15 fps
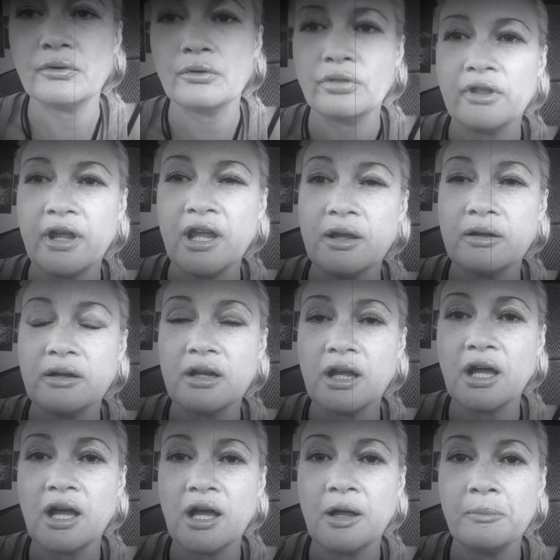on that
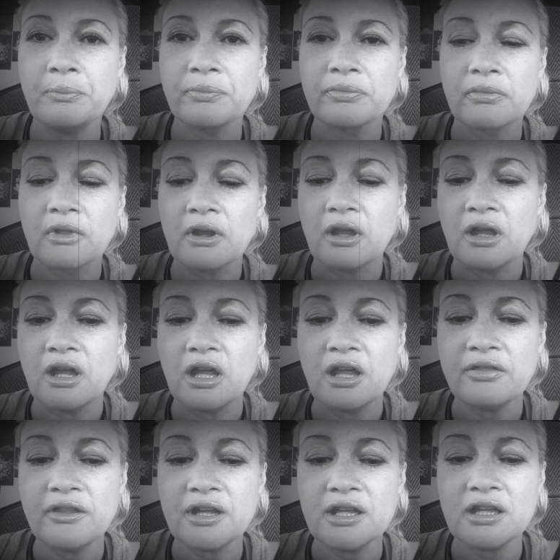um,
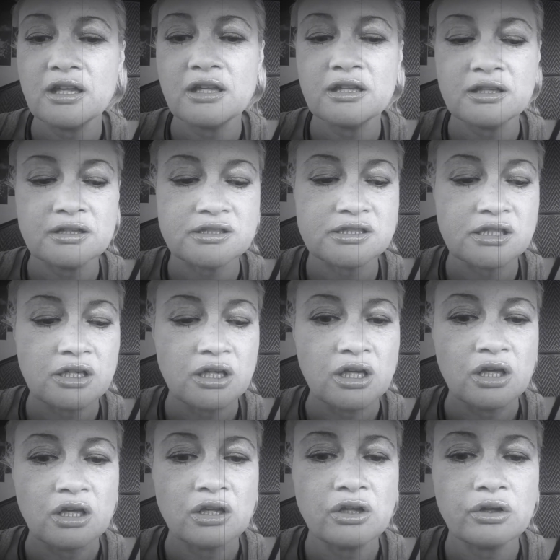and that is
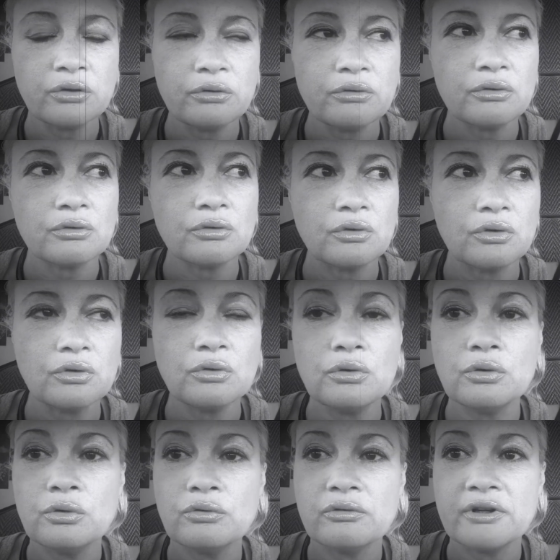you
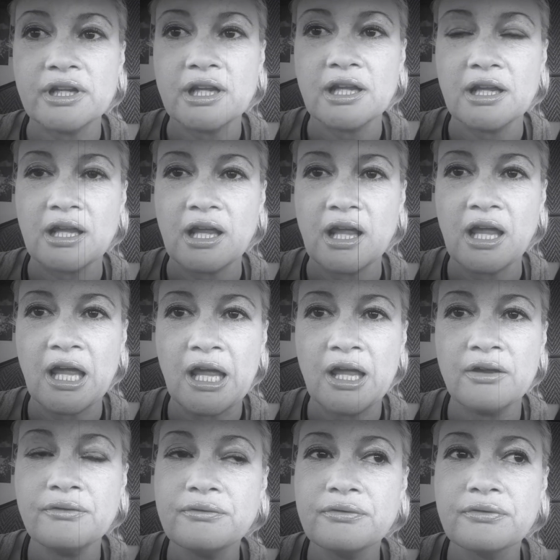already
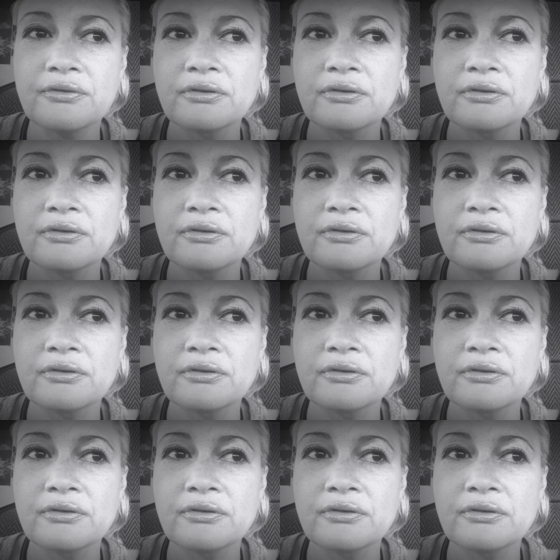have